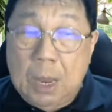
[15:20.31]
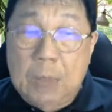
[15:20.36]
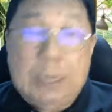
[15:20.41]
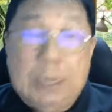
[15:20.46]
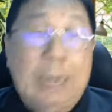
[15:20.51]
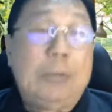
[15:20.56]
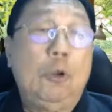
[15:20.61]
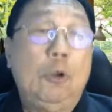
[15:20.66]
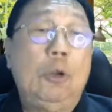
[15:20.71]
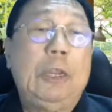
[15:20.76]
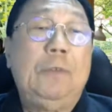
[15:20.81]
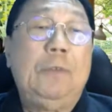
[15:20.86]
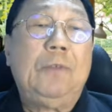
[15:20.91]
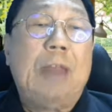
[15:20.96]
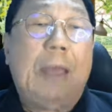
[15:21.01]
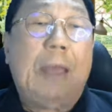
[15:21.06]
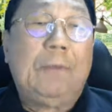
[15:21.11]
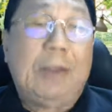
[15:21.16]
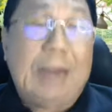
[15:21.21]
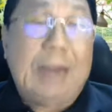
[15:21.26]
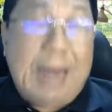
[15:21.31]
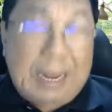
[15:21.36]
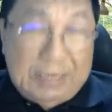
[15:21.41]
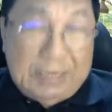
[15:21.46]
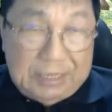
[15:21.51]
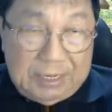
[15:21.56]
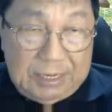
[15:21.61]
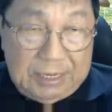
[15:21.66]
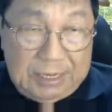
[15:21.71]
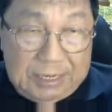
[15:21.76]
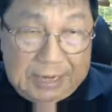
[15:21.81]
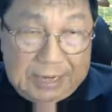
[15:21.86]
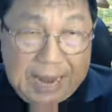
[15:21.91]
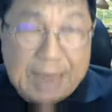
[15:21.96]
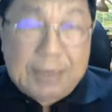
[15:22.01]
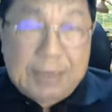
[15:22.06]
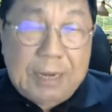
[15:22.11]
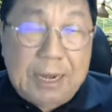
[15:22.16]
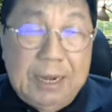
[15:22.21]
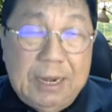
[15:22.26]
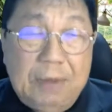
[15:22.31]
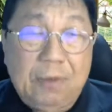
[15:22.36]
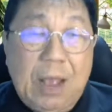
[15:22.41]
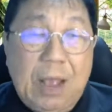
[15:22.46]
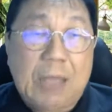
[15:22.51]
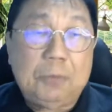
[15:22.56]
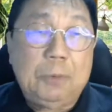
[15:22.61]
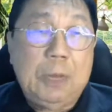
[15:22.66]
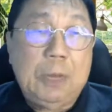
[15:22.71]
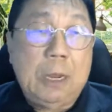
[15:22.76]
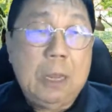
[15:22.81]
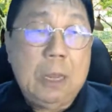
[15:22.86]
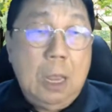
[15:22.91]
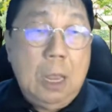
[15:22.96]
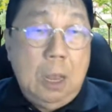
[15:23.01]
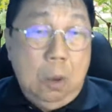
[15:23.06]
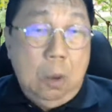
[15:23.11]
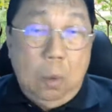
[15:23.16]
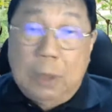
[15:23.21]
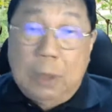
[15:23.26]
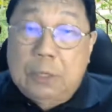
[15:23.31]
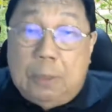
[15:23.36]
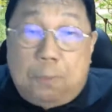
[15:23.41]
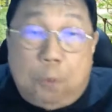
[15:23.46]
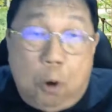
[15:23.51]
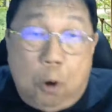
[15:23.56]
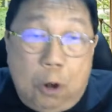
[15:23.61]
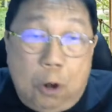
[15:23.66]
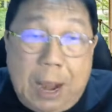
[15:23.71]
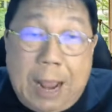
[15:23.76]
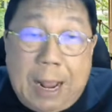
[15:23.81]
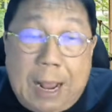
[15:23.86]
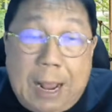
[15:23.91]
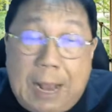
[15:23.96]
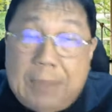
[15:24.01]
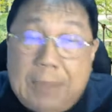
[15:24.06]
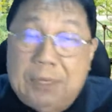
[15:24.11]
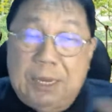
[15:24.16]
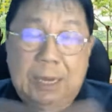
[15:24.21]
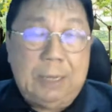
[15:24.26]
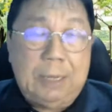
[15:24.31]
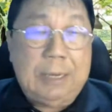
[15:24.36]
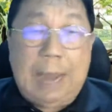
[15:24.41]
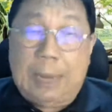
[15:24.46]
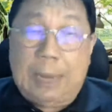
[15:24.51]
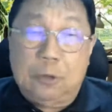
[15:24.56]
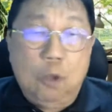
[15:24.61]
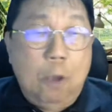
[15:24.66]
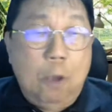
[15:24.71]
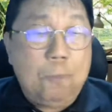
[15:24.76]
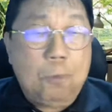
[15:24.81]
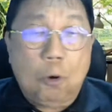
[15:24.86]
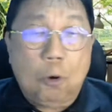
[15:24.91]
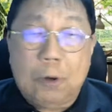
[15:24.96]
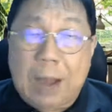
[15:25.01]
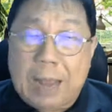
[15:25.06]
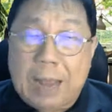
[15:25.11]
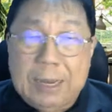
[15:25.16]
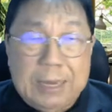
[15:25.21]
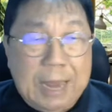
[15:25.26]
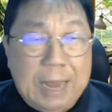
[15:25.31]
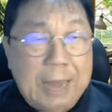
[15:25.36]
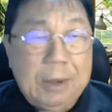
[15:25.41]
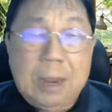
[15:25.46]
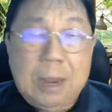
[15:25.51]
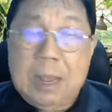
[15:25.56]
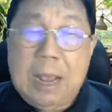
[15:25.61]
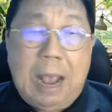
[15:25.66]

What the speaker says: They don't even have a license yet. And they will ask me, where's the product? I say, there is no product yet.